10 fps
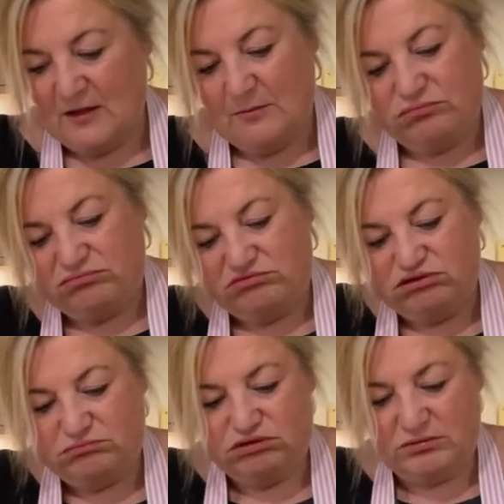
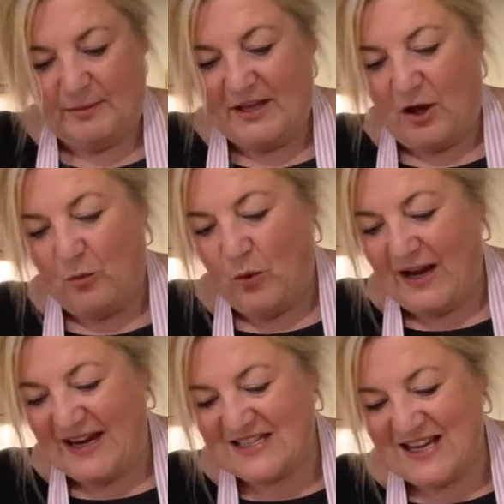Here we go,
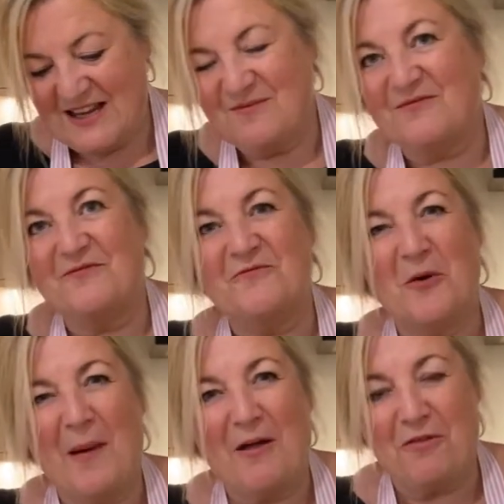180 for
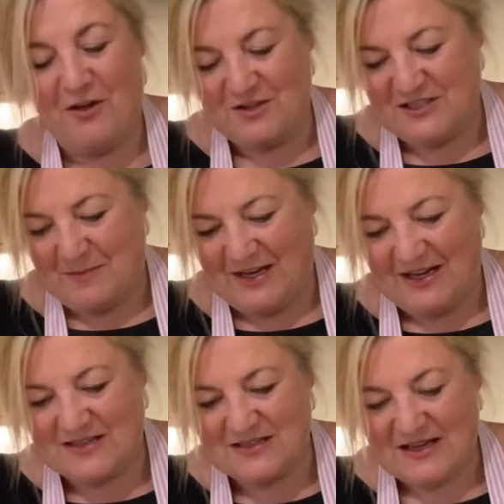about 30 minutes